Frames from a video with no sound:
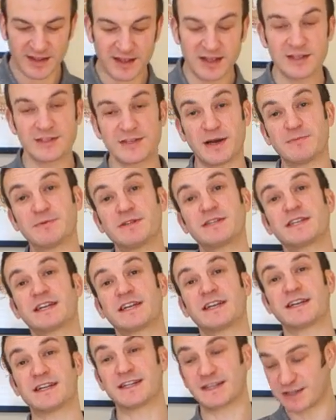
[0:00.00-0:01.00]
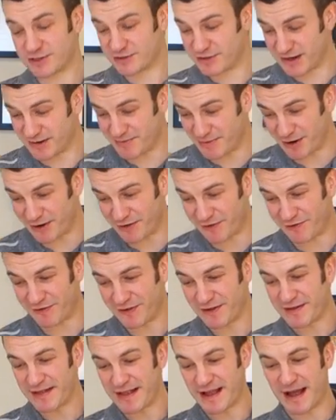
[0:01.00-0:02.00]
So I'm just going to trim
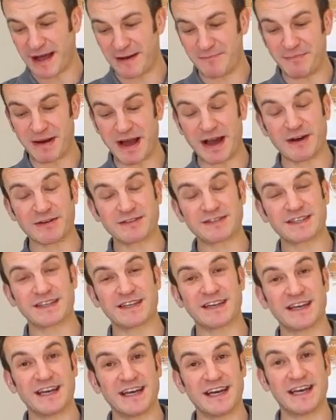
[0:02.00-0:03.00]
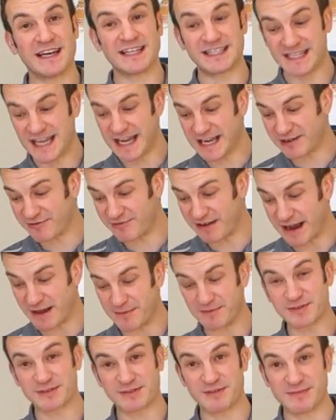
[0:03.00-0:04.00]
off about 10
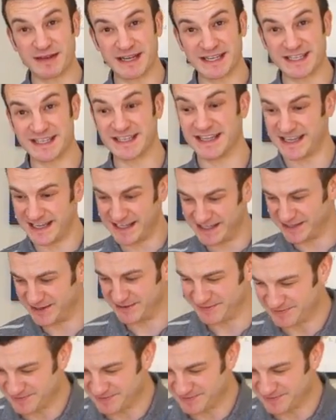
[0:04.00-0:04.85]
grams from each of these.